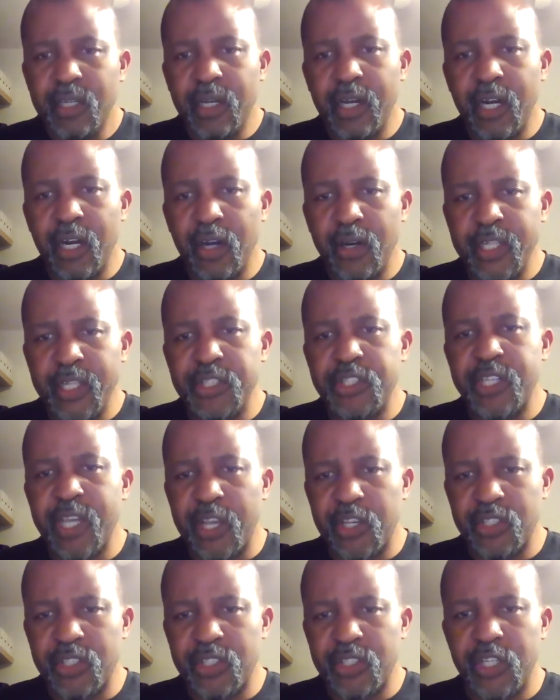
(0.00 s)
are
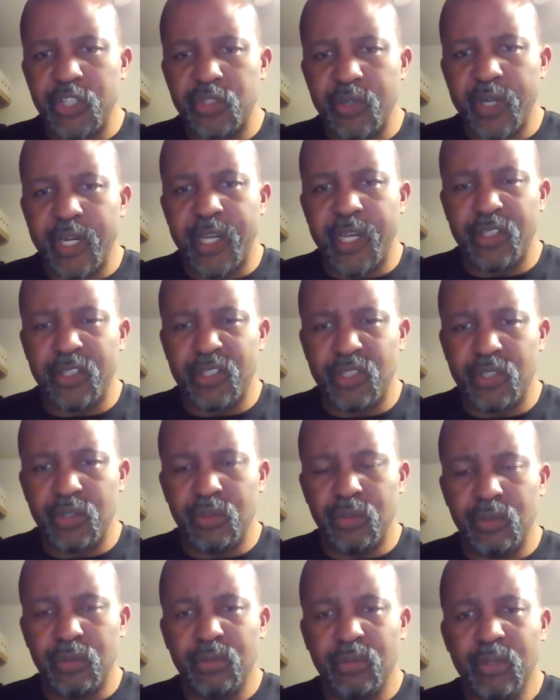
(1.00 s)
intentionally trying
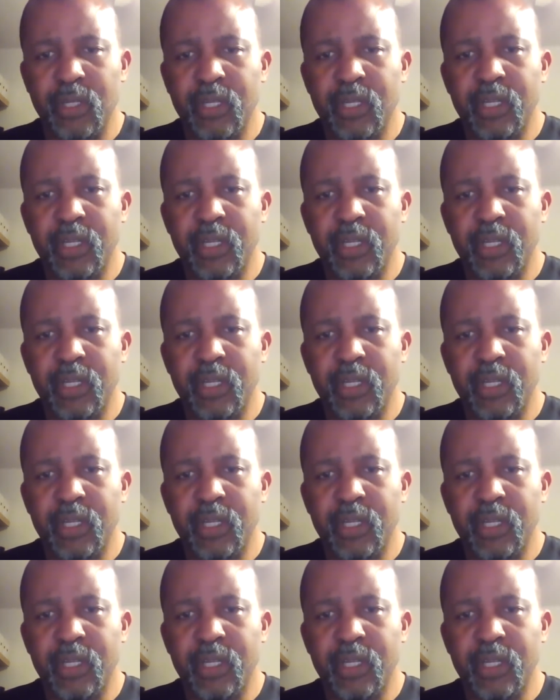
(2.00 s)
to